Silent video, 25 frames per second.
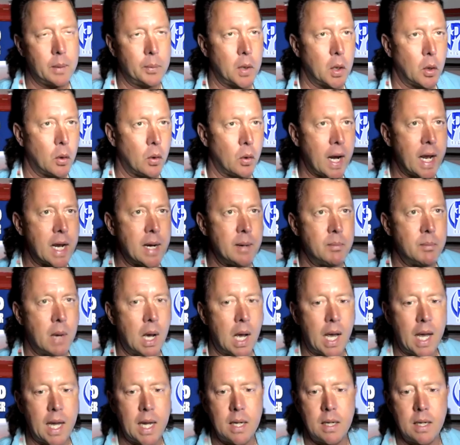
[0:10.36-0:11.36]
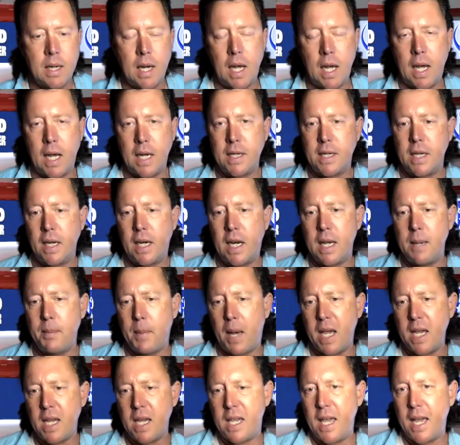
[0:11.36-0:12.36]
to Right Mind. Today,
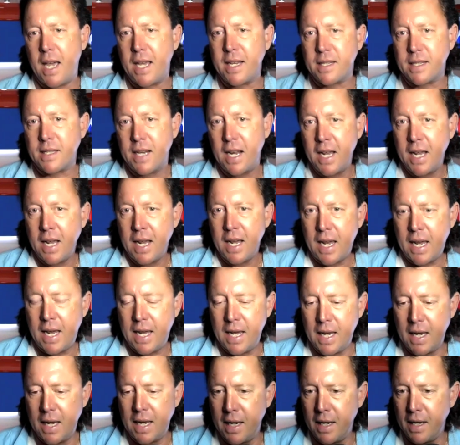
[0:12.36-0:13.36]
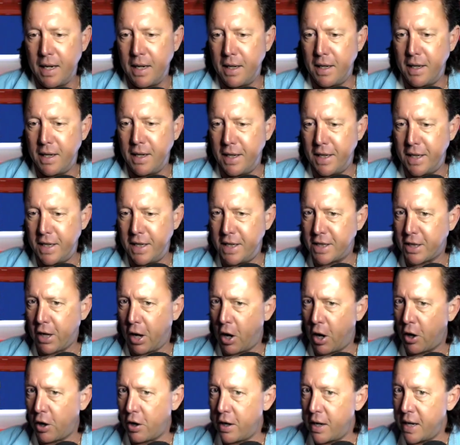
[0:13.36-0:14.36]
my guest is
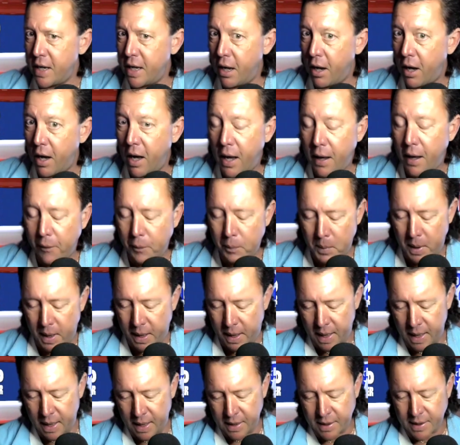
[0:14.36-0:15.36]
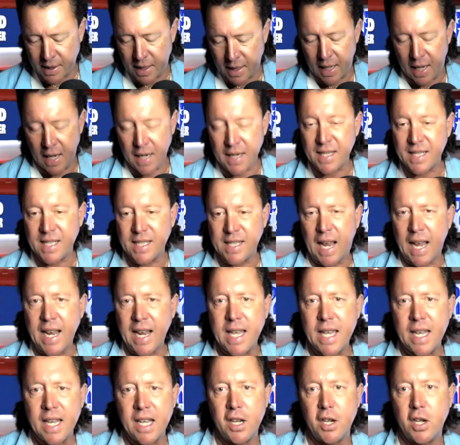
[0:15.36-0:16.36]
Artie Hoffman. He is a
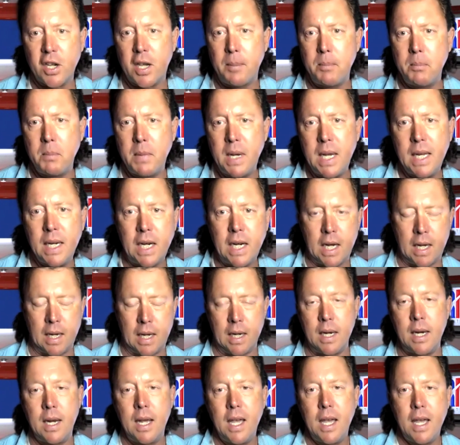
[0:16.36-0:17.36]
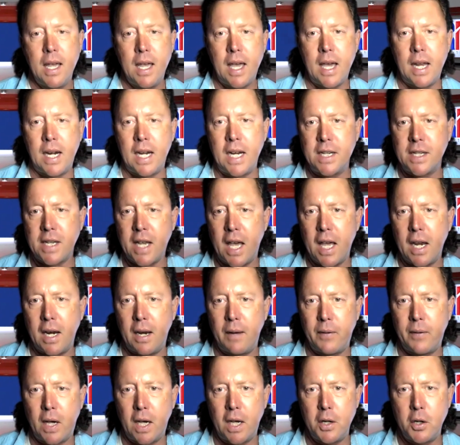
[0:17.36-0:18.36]
psychic comedian, and he's out
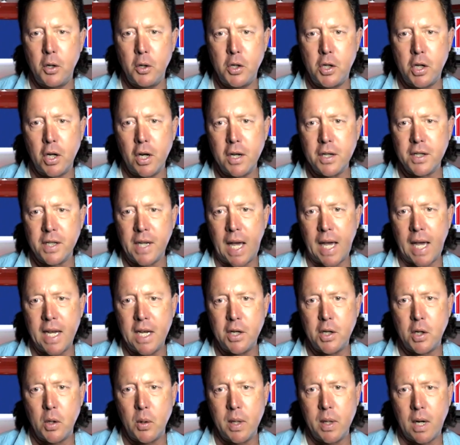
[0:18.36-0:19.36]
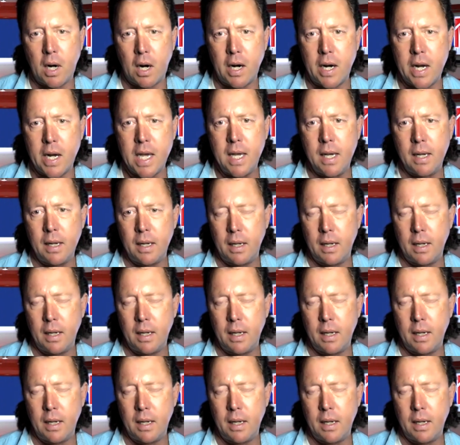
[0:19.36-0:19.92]
of New Jersey. How you doing, Artie?